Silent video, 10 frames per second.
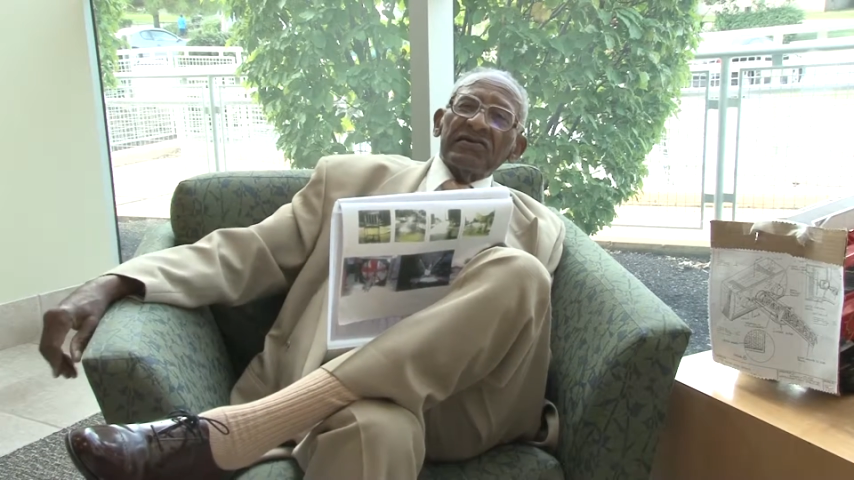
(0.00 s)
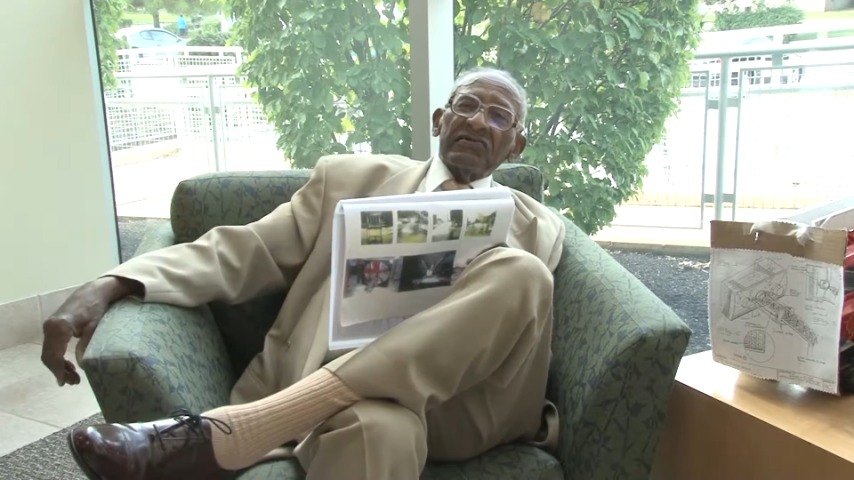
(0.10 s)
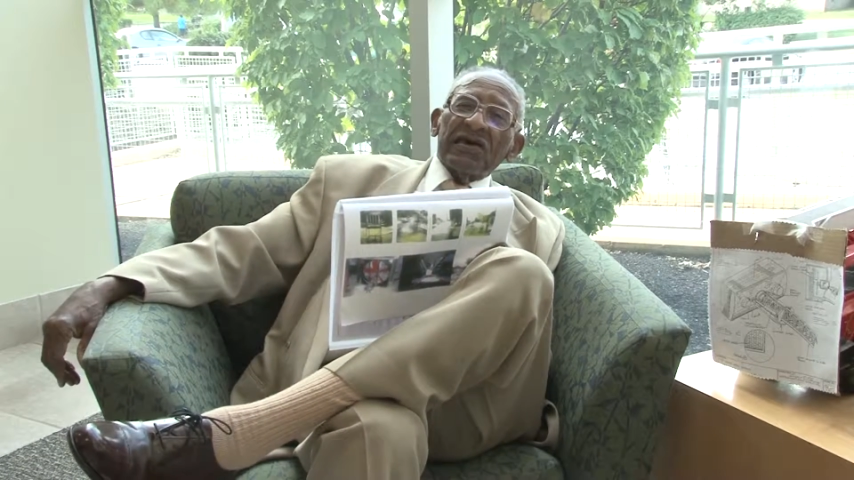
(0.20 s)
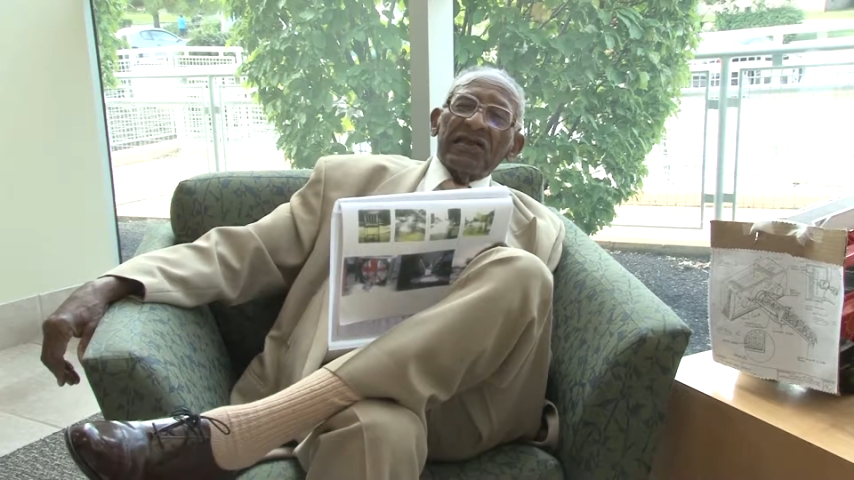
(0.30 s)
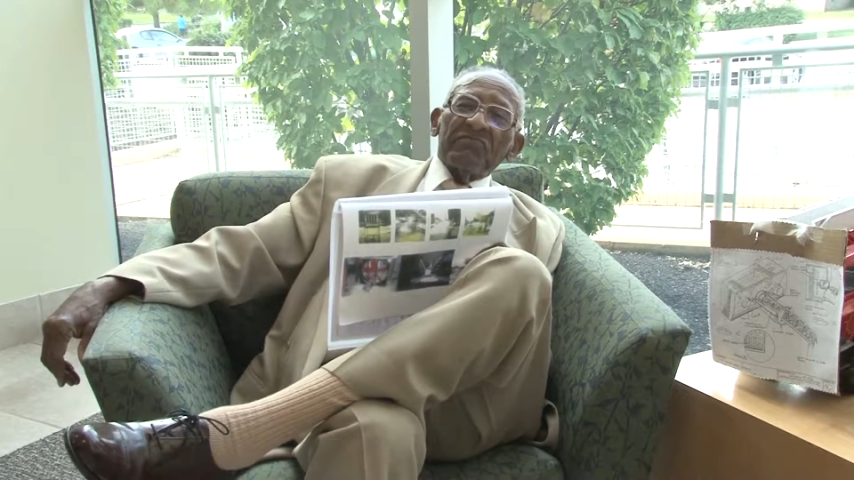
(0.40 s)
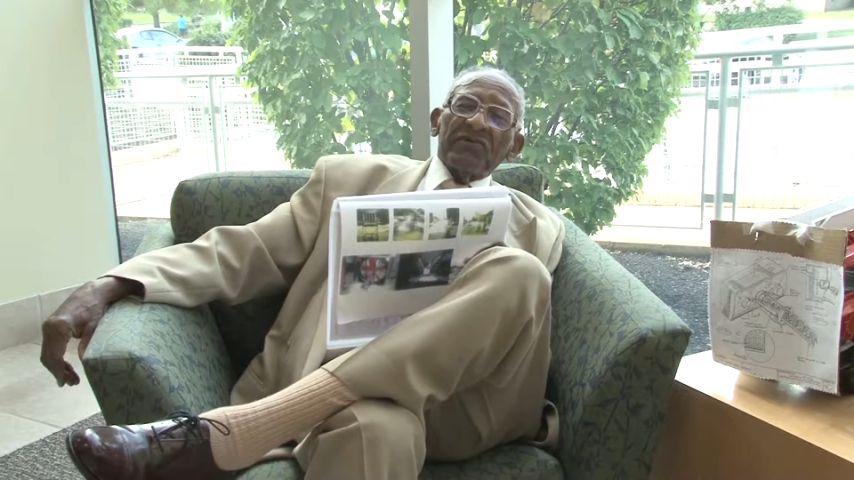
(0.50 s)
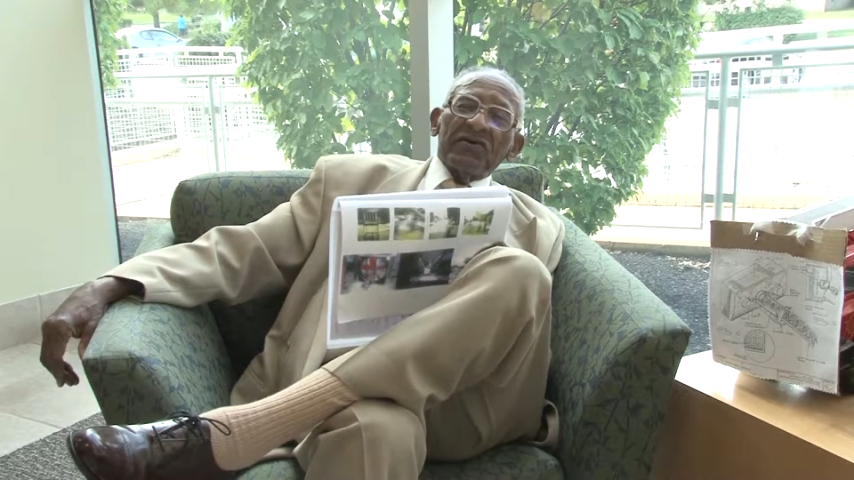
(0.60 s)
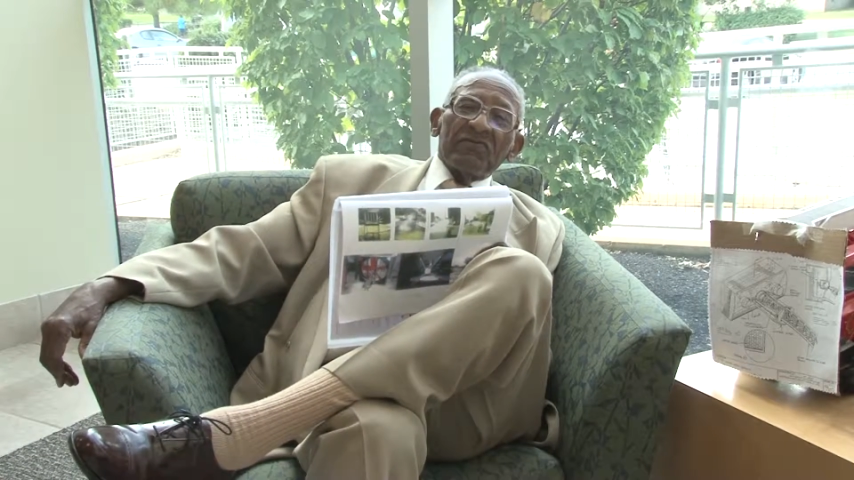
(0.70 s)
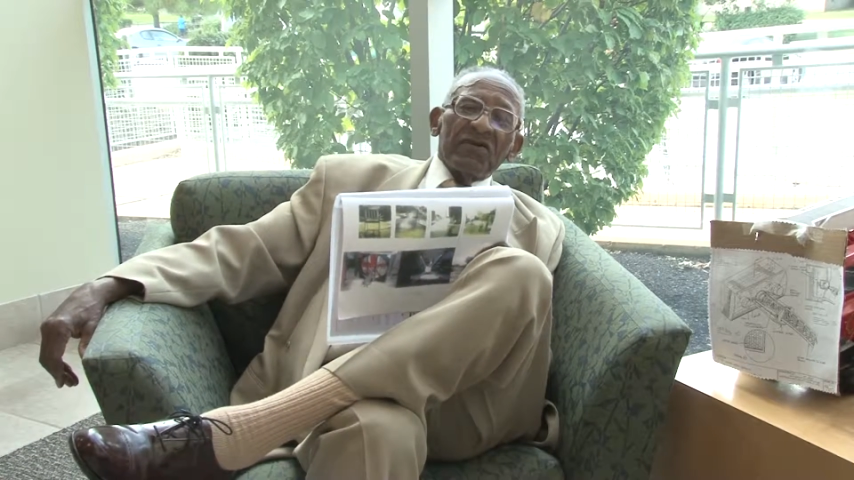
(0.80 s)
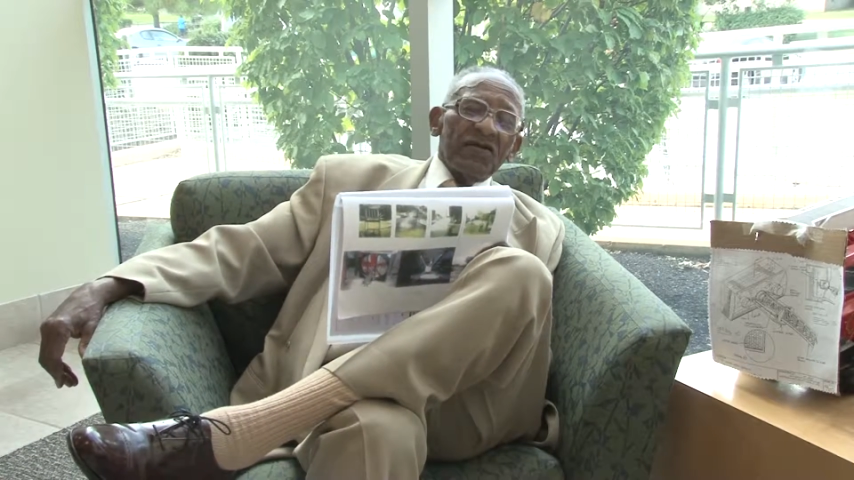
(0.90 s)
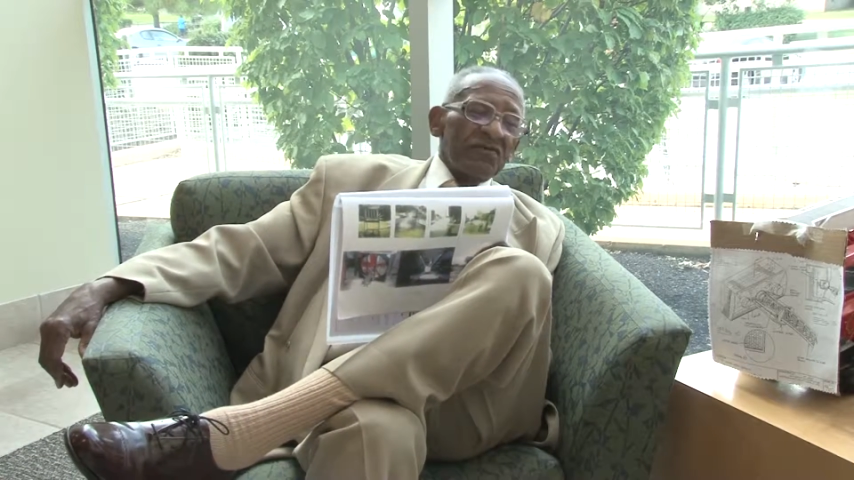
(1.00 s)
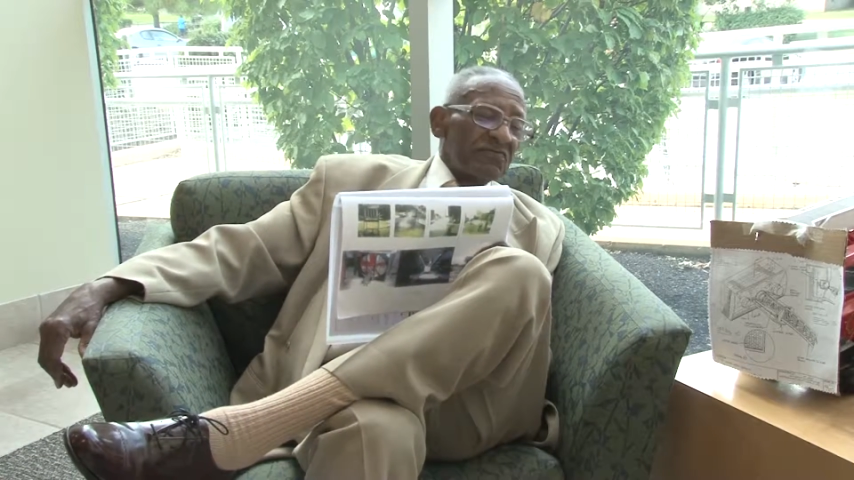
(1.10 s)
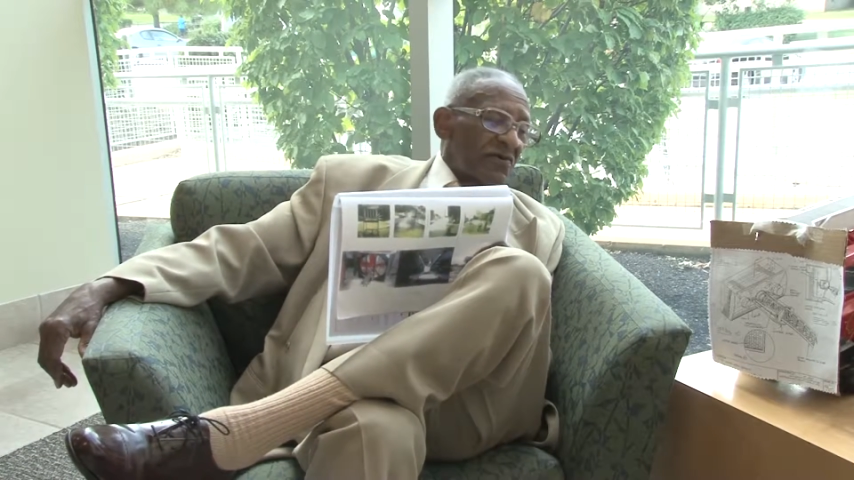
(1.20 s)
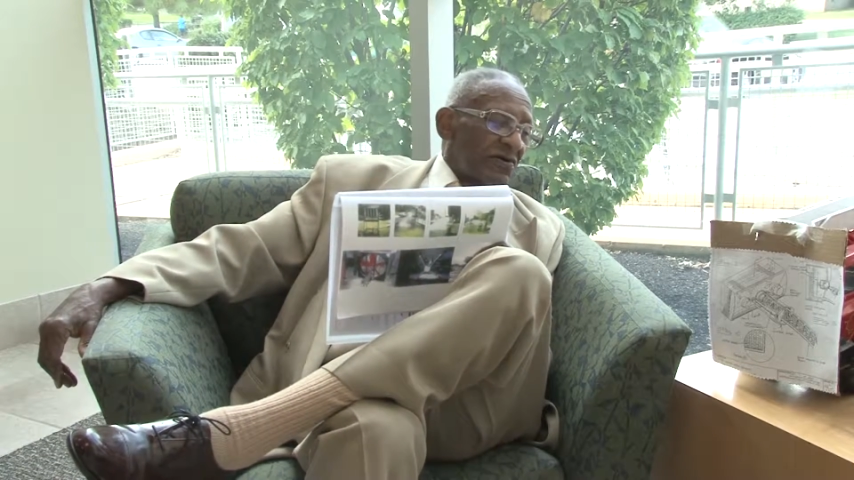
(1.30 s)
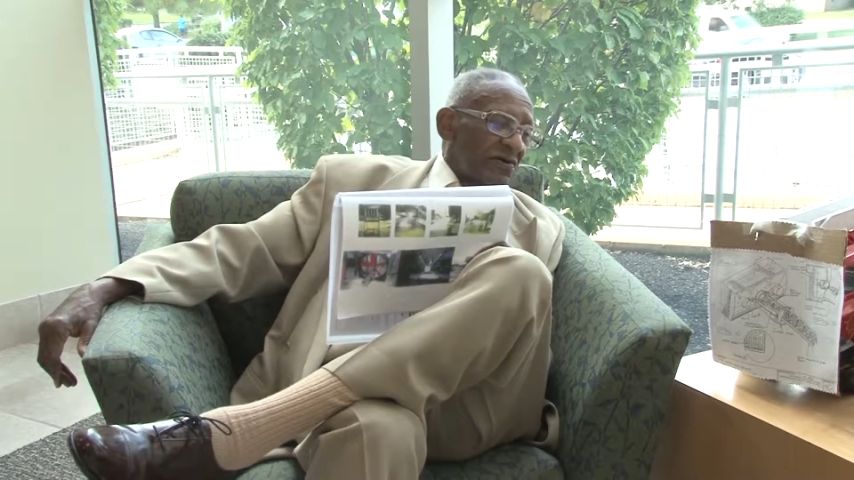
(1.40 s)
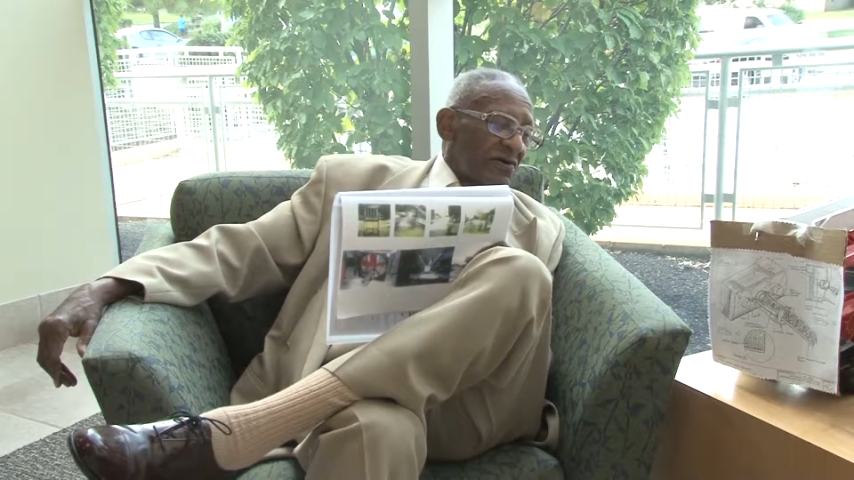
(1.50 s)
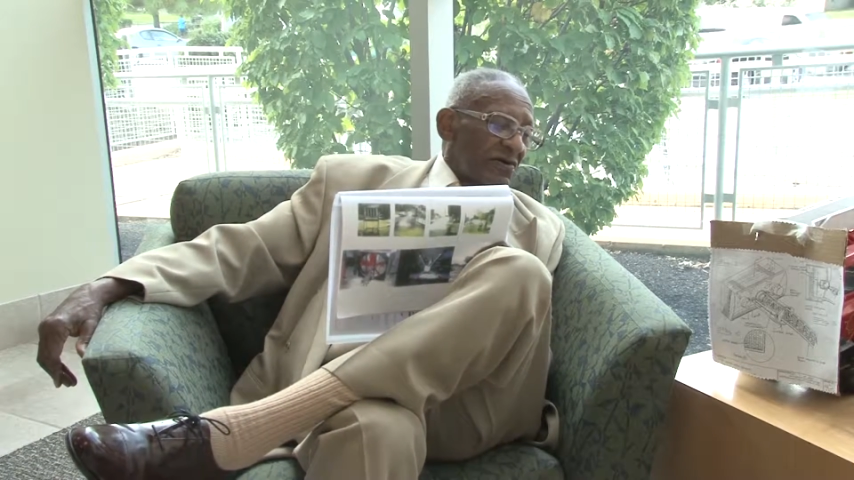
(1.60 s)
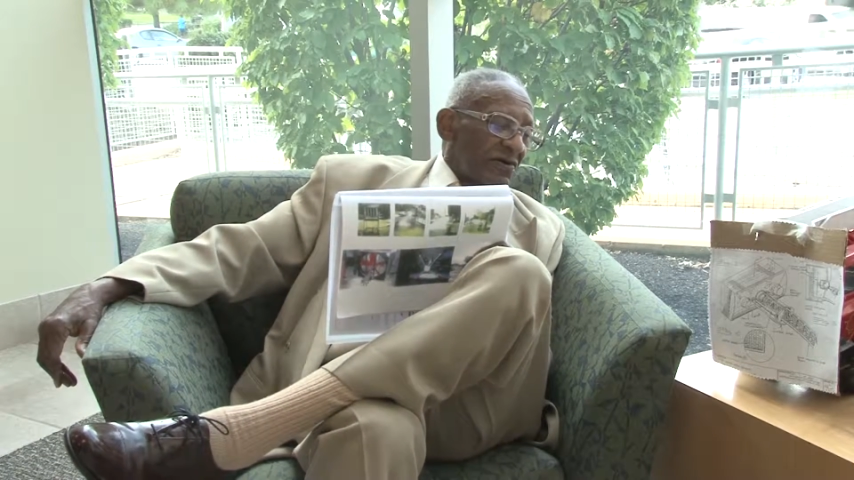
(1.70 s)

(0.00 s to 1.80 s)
So that'll be another